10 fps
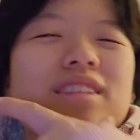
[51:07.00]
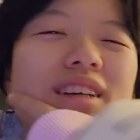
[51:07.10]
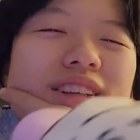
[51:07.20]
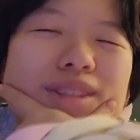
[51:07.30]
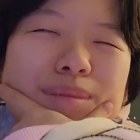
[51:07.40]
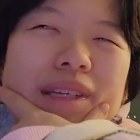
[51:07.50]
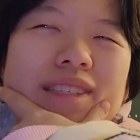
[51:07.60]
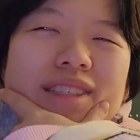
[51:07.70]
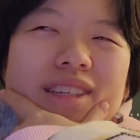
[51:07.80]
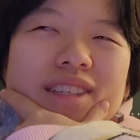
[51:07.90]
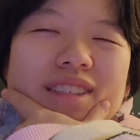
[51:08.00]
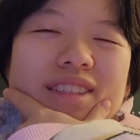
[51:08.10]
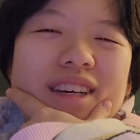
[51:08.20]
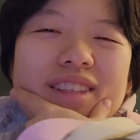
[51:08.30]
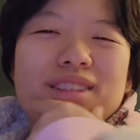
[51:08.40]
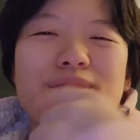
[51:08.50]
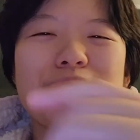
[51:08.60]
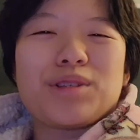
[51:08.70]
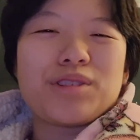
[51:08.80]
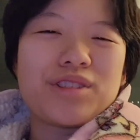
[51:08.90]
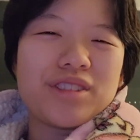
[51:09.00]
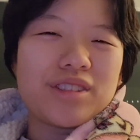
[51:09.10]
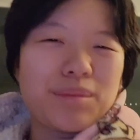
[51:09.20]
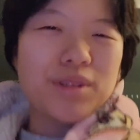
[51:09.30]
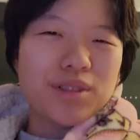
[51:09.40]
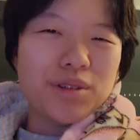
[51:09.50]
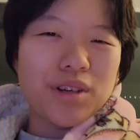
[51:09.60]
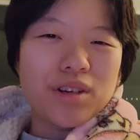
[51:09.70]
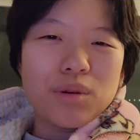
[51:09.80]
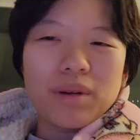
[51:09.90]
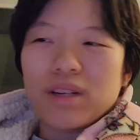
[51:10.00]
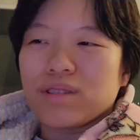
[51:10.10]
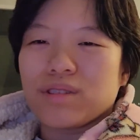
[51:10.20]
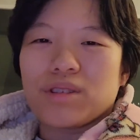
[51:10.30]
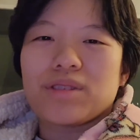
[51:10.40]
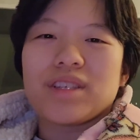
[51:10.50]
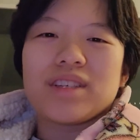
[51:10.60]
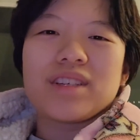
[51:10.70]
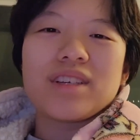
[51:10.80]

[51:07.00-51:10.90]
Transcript: That doesn't make sense. I need to recrunch these numbers. Hold on. Oh my gosh, sorry.